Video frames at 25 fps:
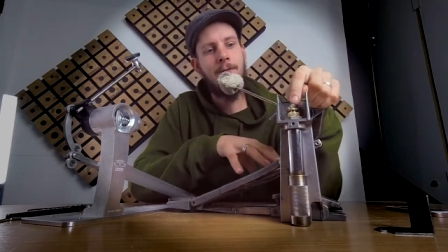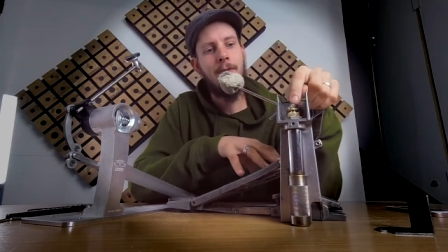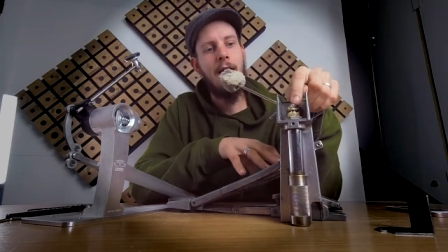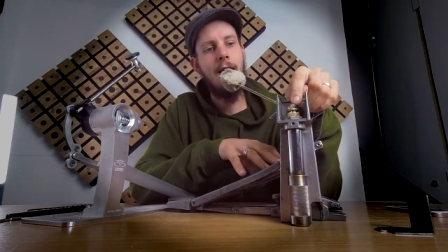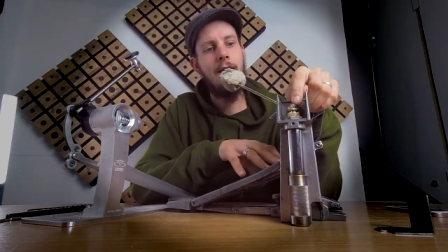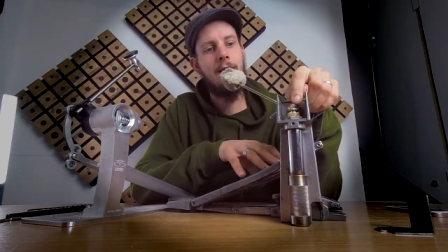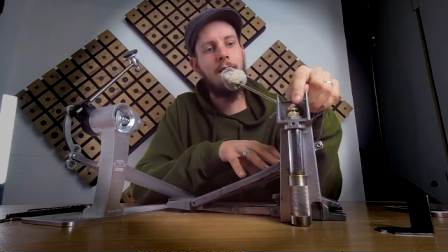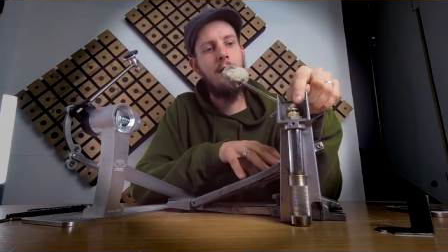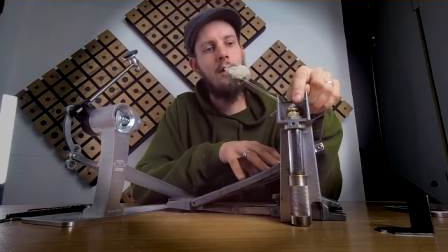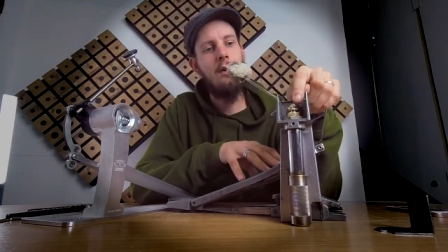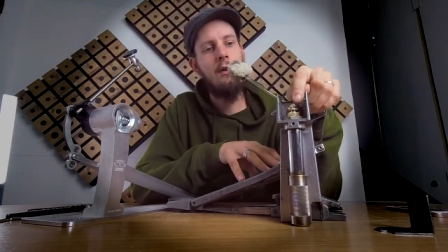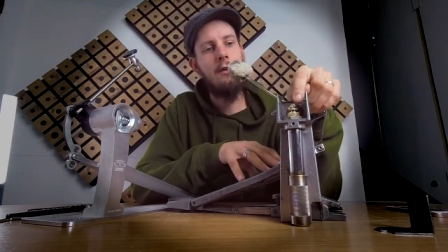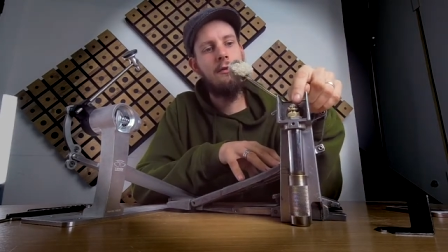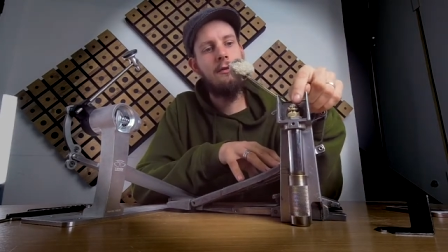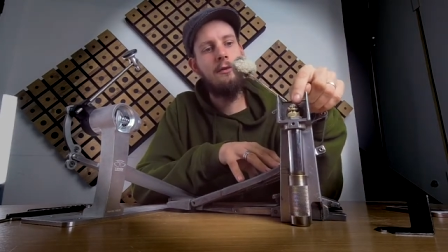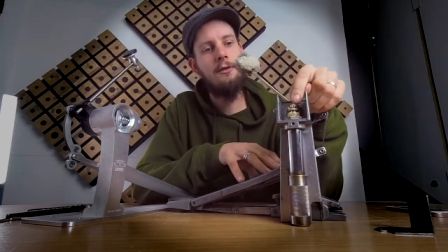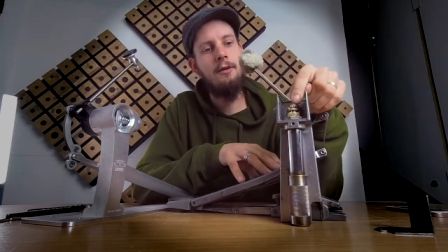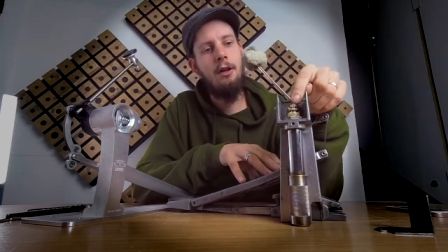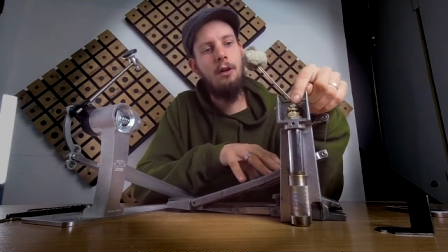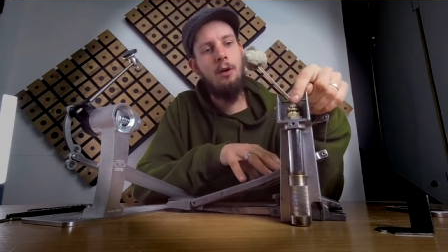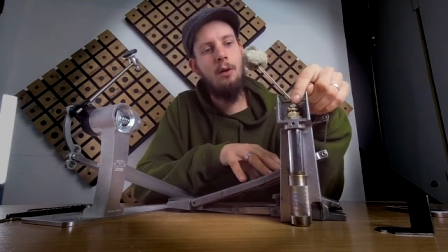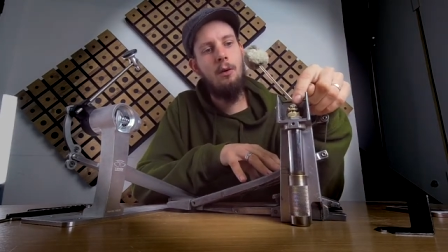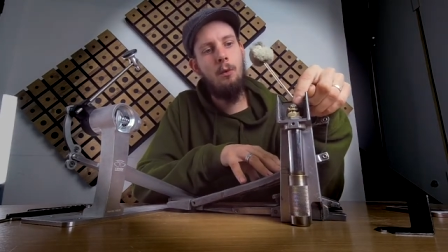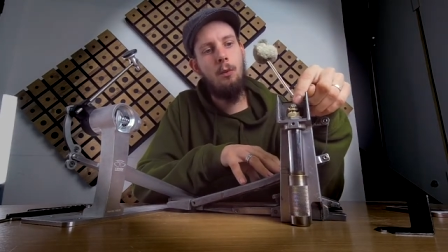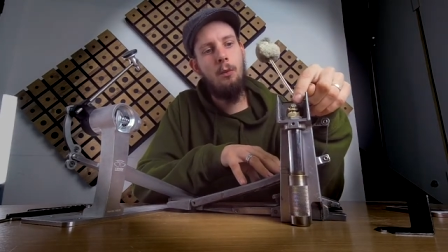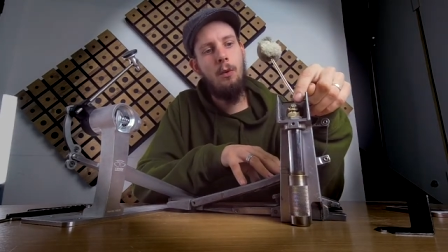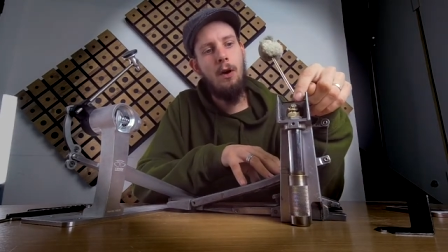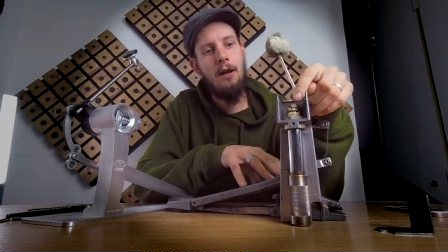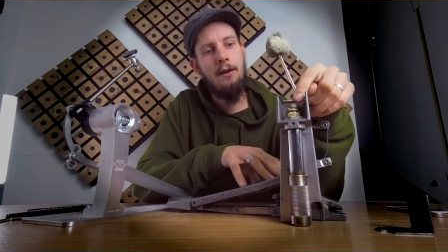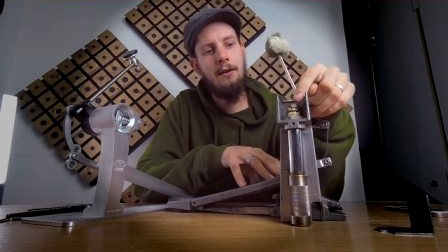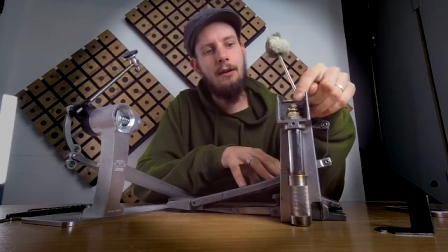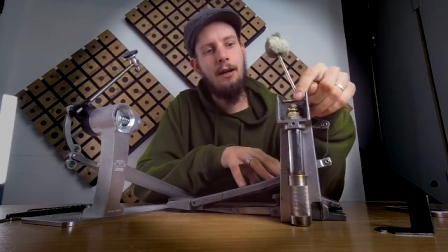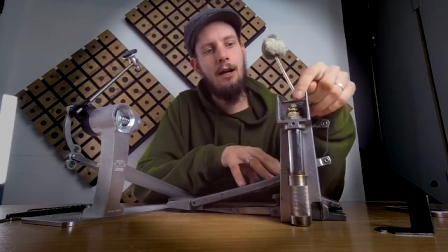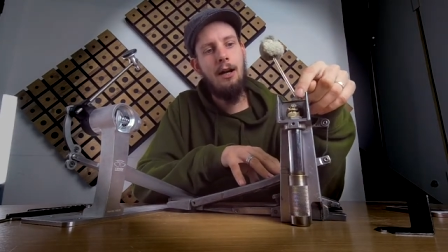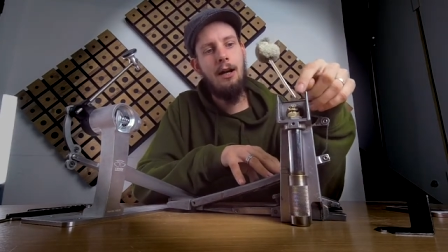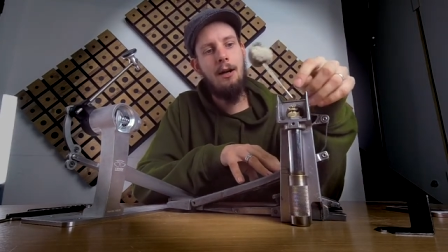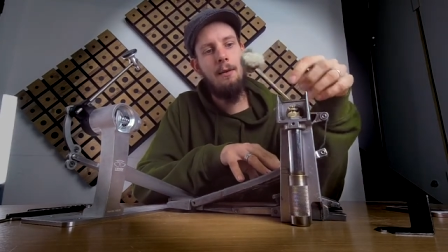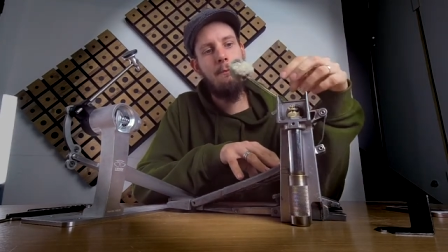And also, when
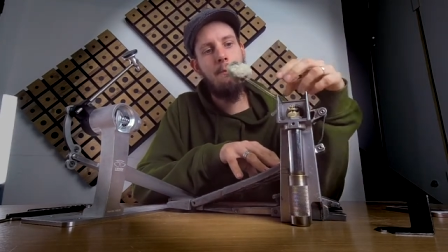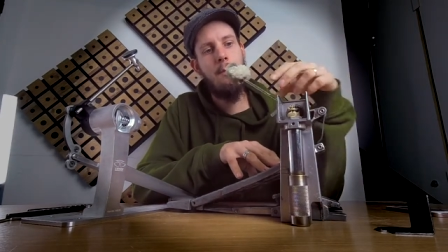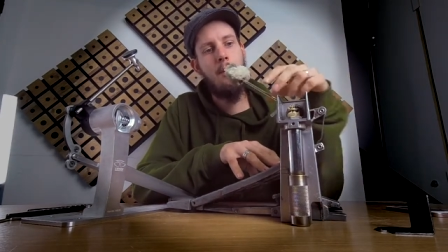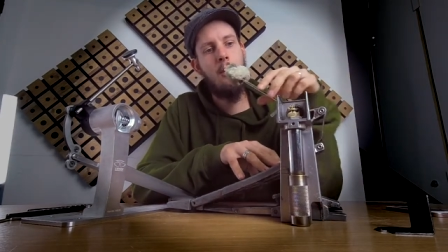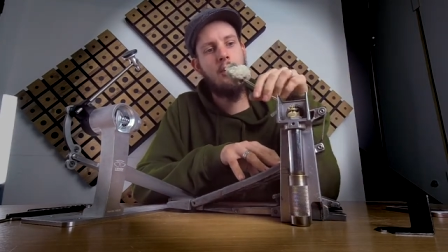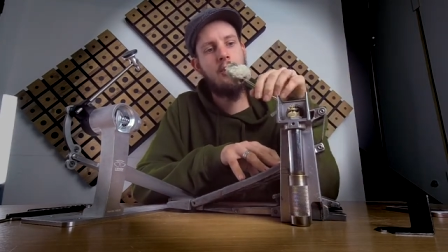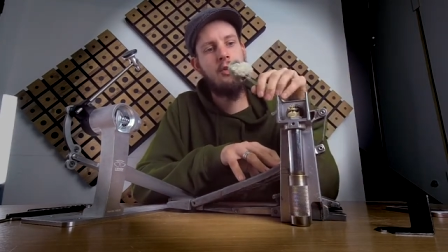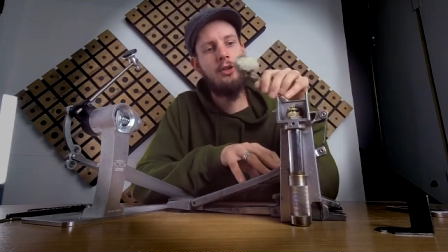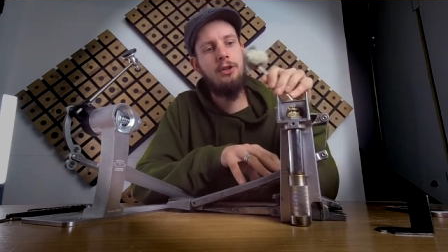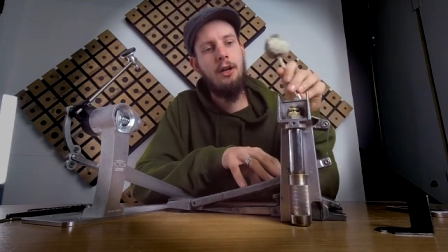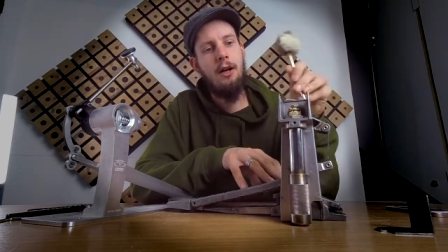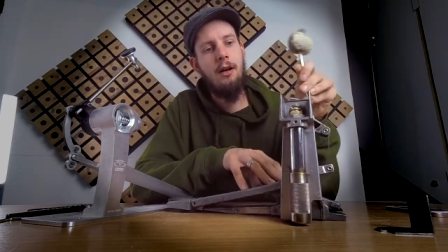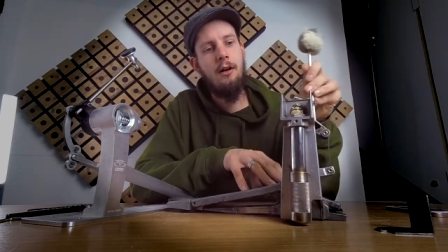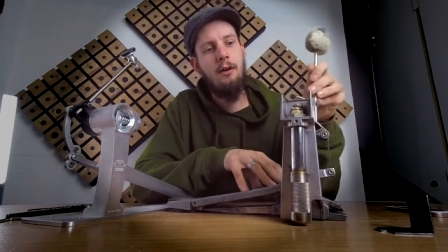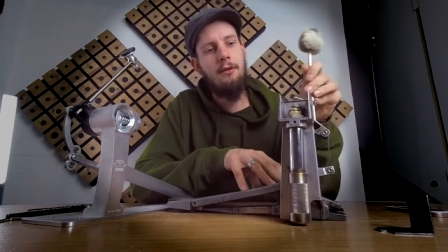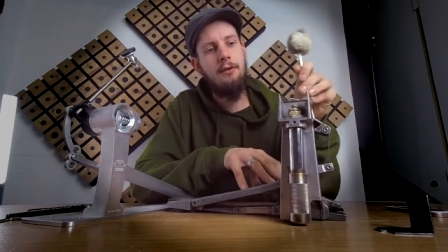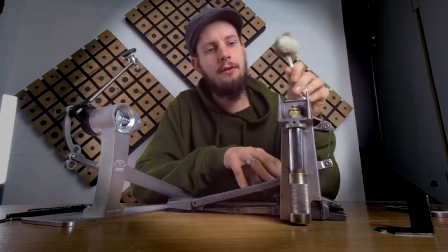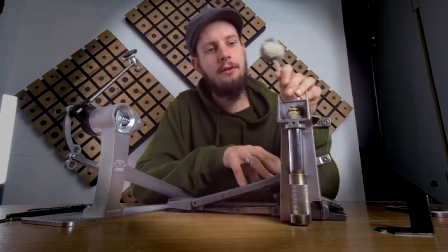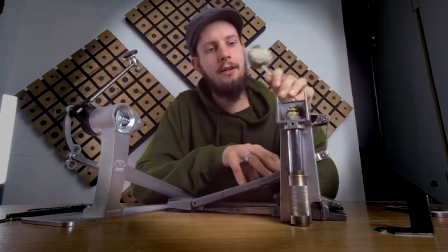I push down